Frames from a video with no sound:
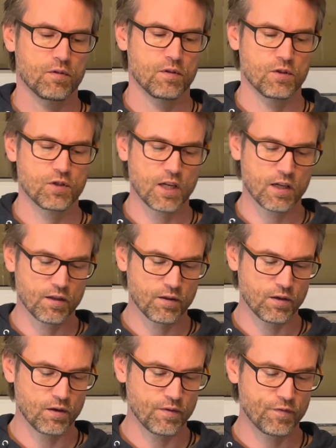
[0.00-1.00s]

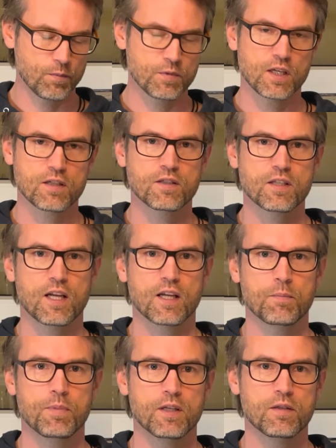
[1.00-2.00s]
the fermentation tank
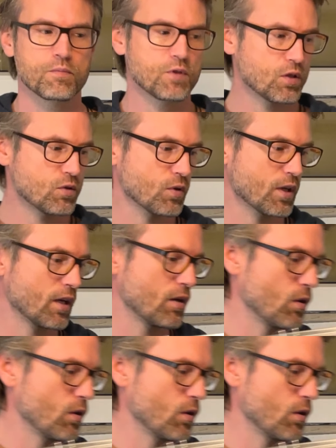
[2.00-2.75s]
a bit, just to get